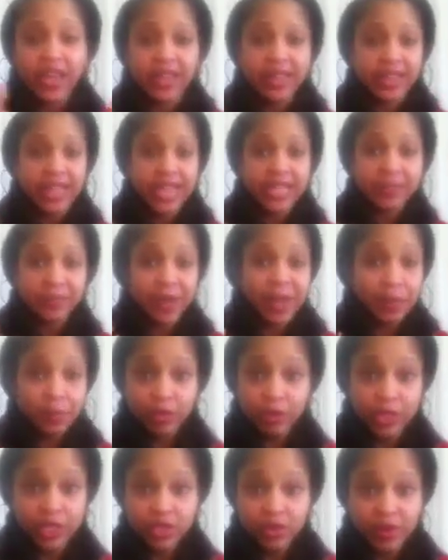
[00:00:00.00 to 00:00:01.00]
And that's my
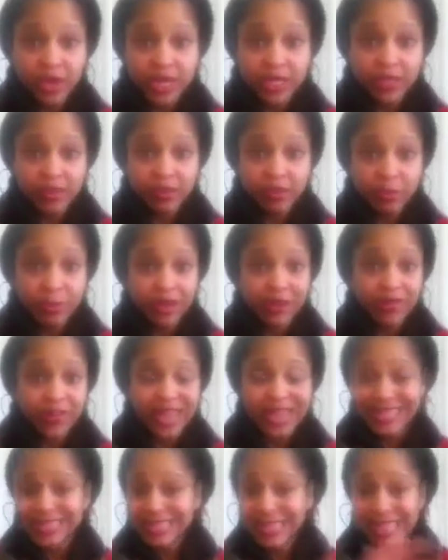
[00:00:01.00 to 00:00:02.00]
moisturizer for my
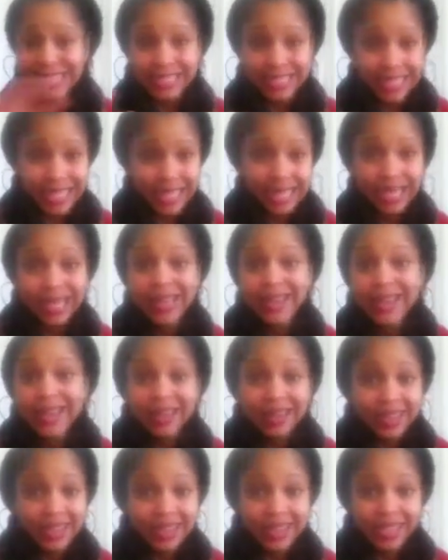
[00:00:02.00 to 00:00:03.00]
face. That's it.
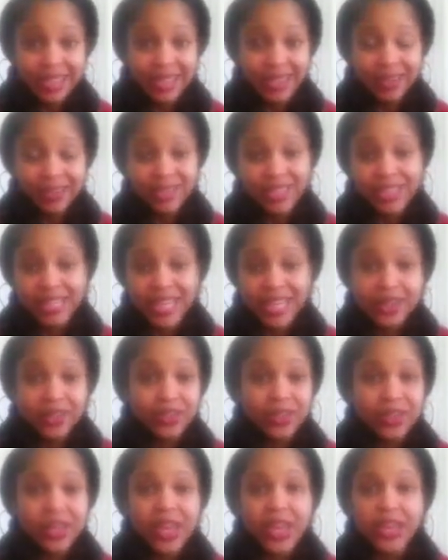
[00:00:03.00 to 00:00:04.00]
Nothing else. And I
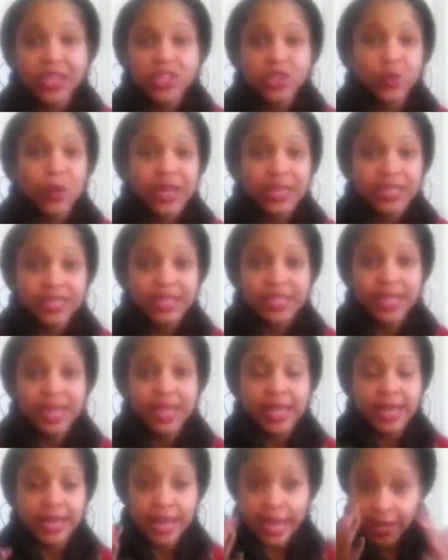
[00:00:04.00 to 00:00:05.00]
do that twice a
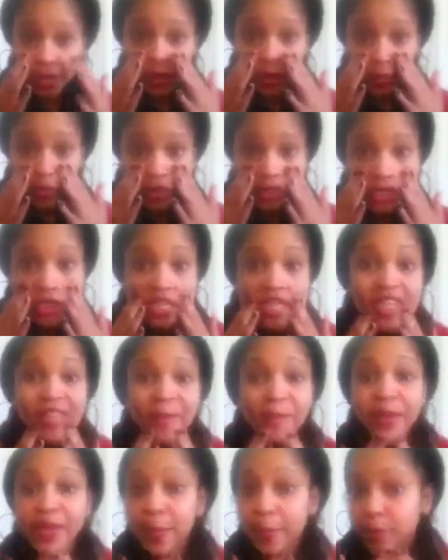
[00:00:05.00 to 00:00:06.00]
day. And I don't really
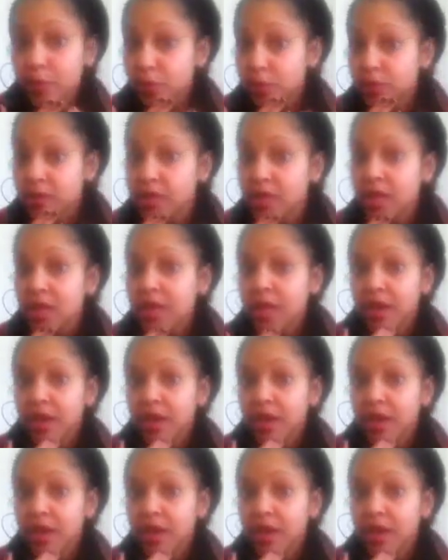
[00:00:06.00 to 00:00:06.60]
get pimples.